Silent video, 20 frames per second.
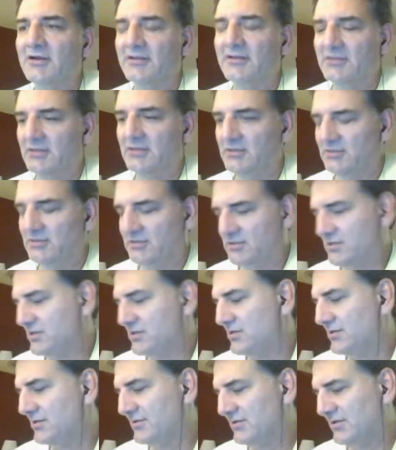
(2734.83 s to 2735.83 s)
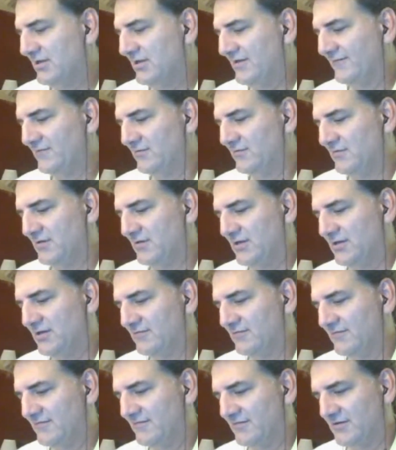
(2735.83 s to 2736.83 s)
then I think after that,
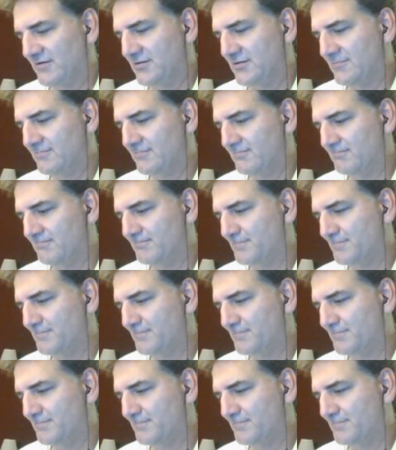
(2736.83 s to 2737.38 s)
it's what